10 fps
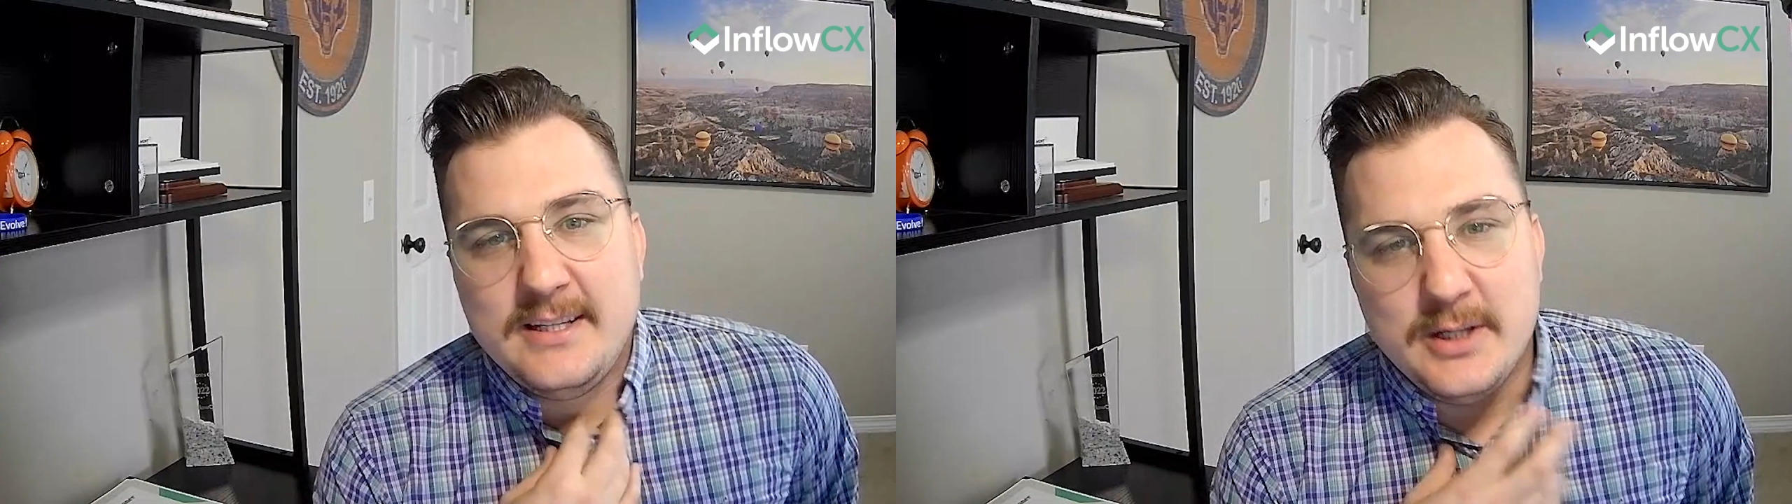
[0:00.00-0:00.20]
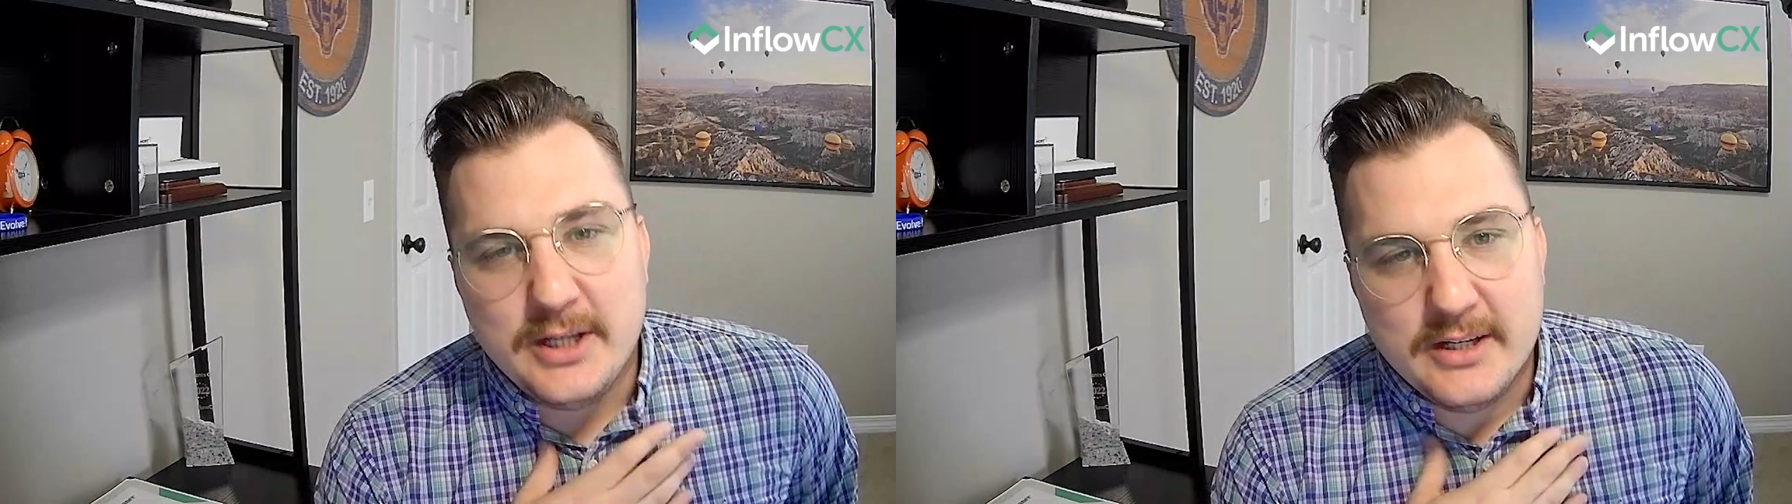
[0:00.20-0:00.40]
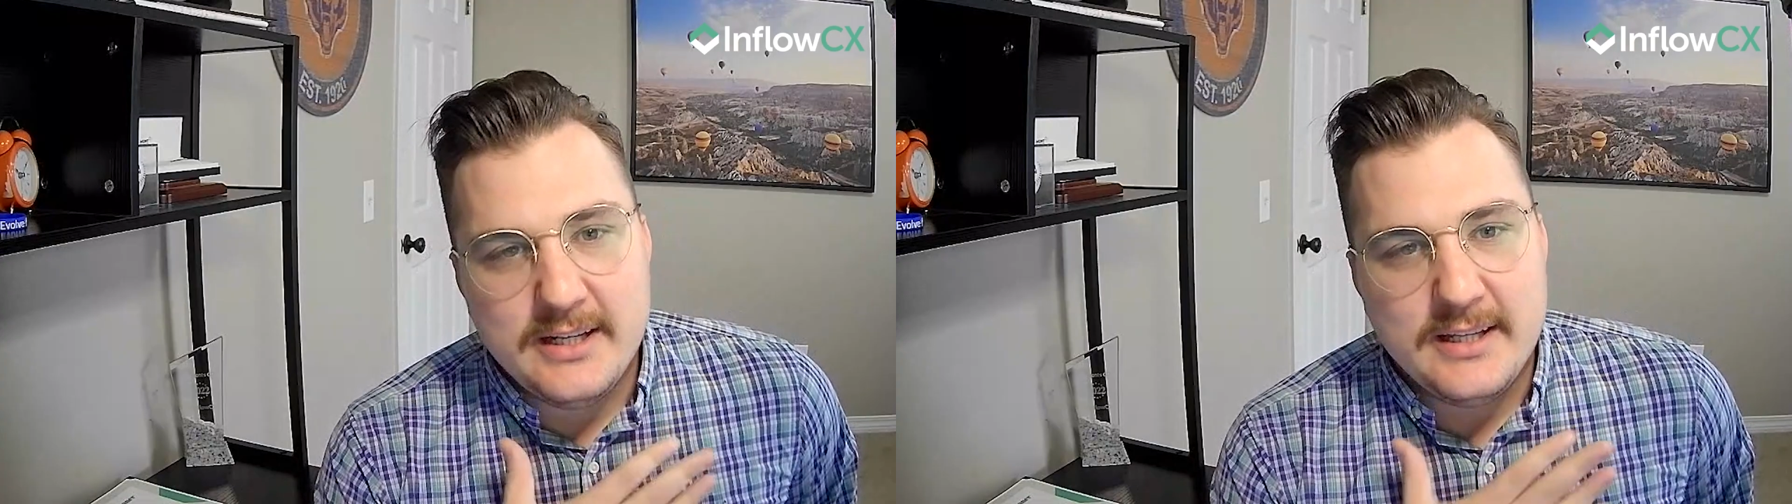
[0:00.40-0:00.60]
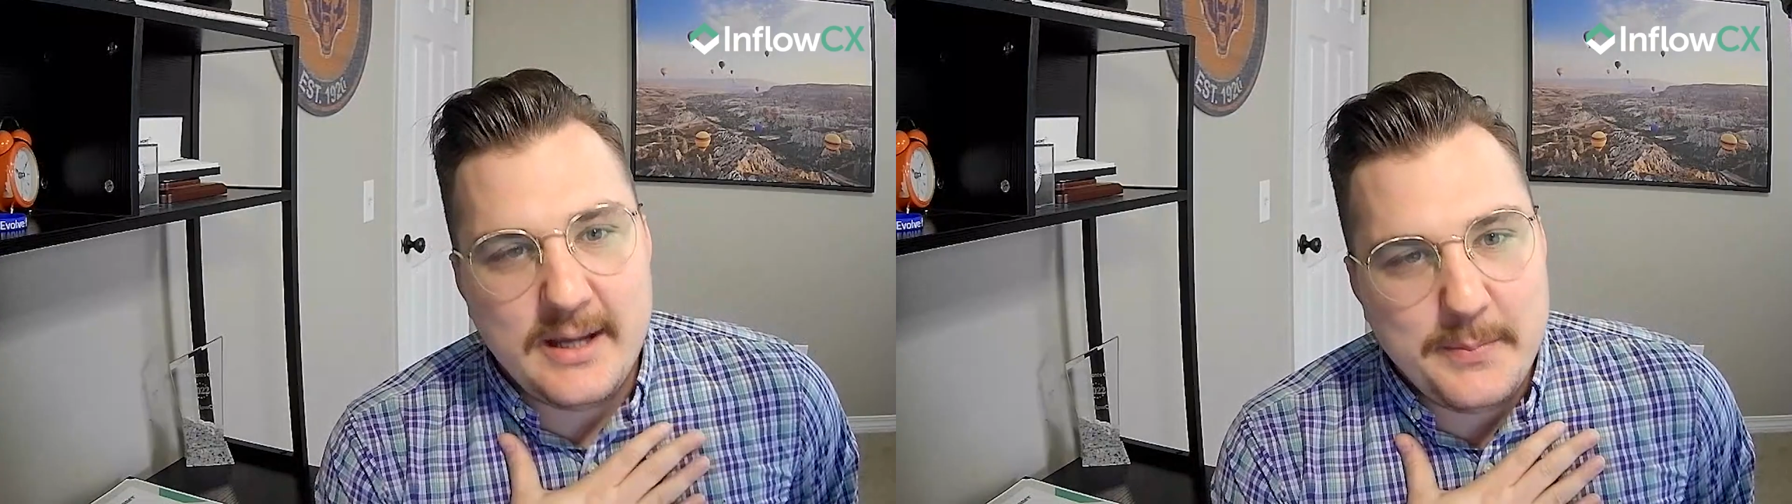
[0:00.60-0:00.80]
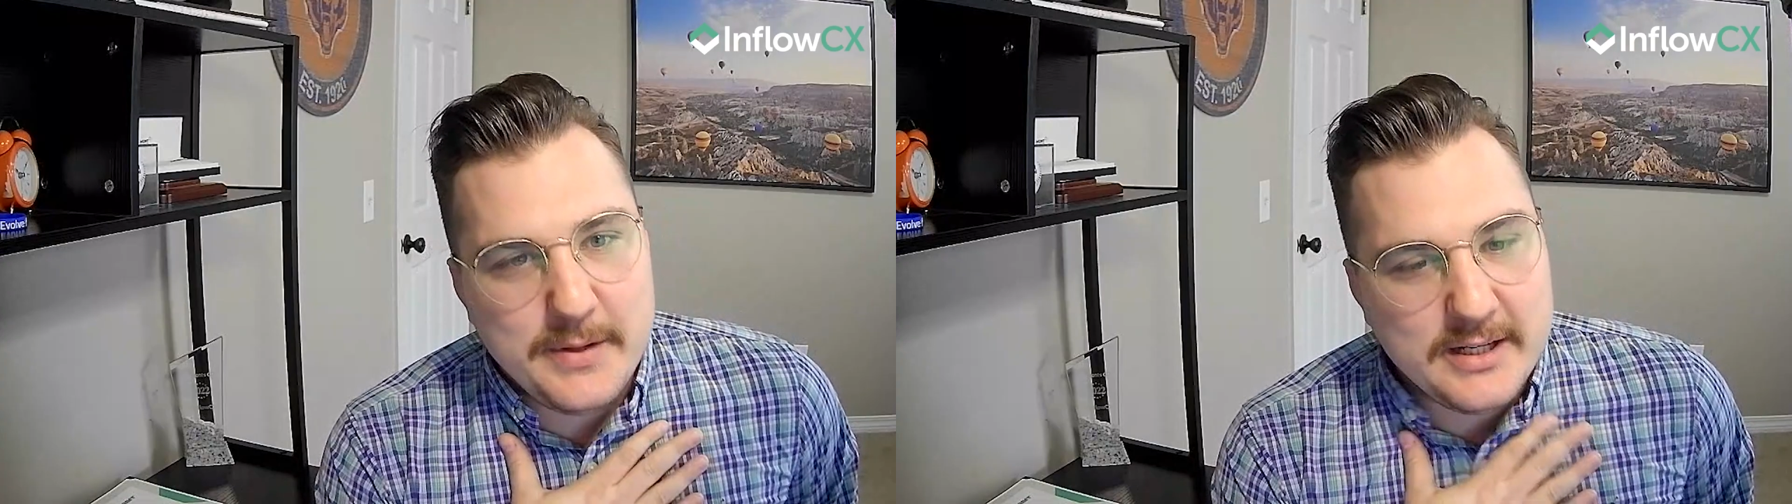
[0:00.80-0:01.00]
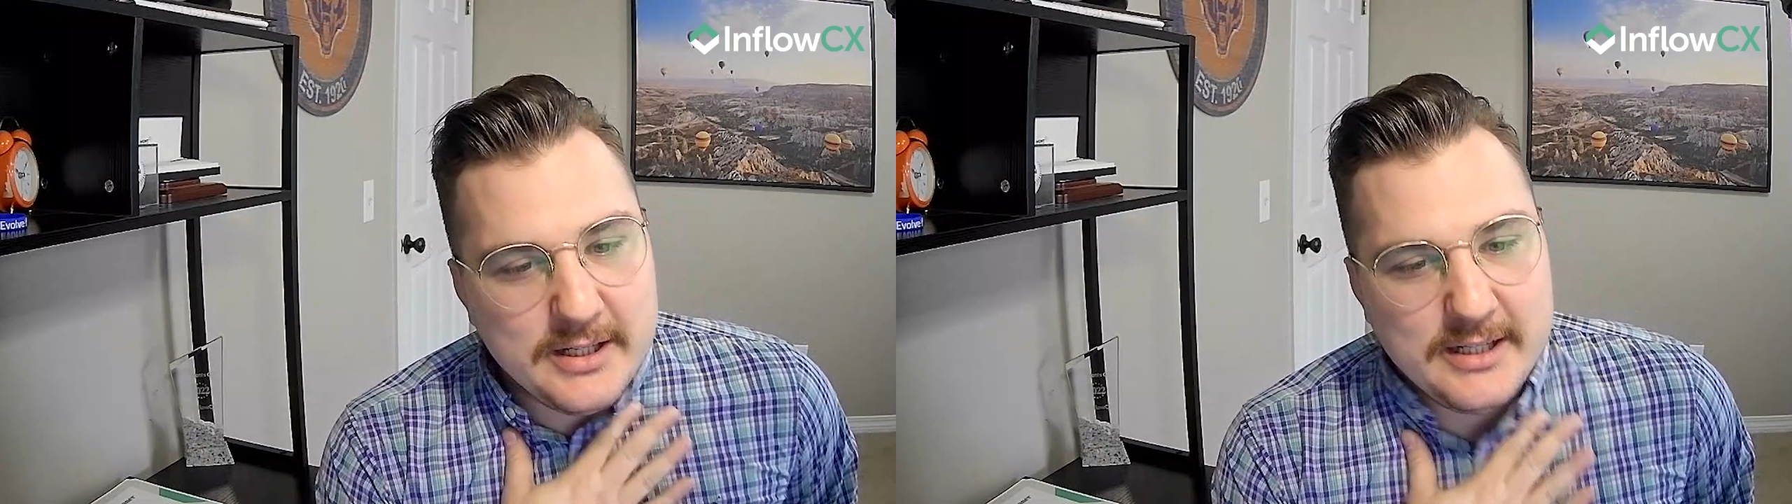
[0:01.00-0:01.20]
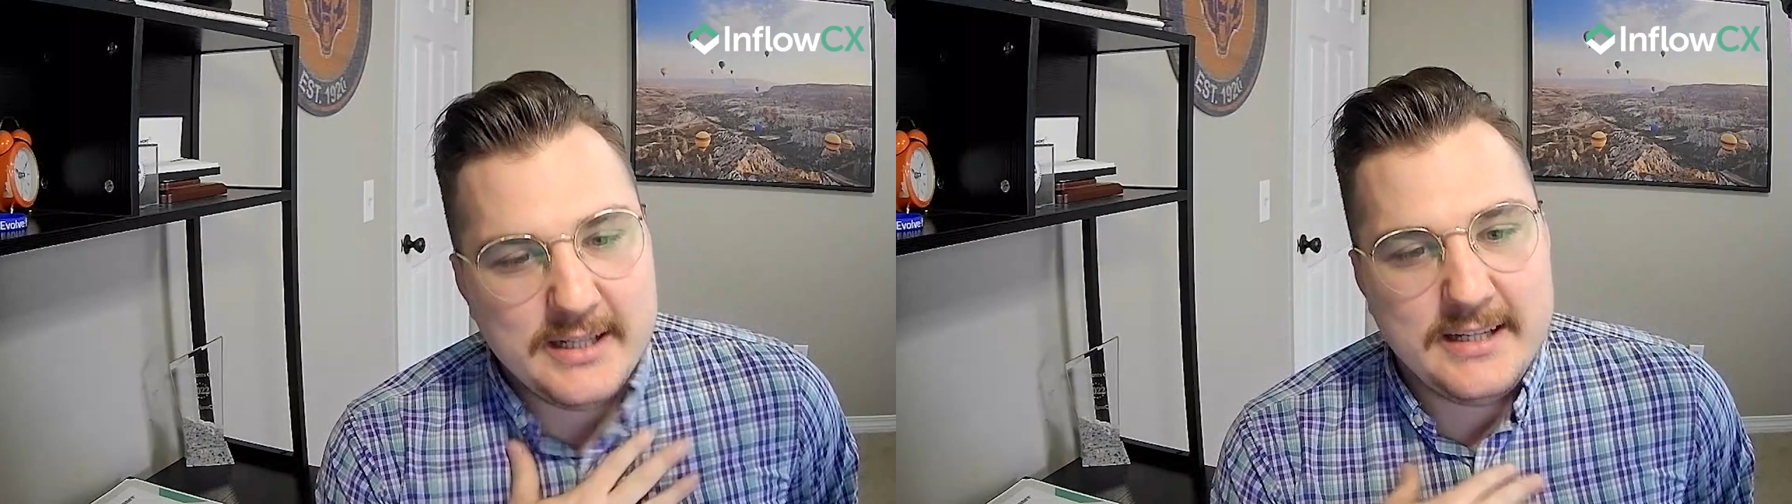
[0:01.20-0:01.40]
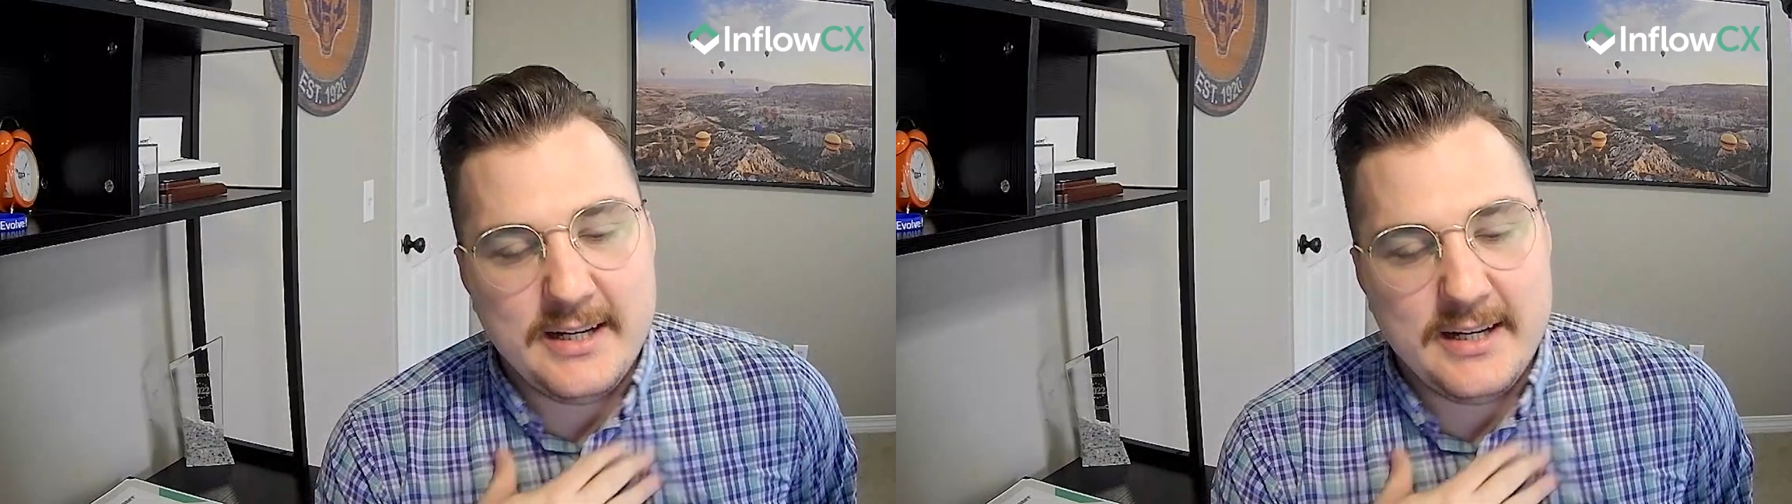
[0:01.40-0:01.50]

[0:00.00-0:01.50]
Doing good. A lot better.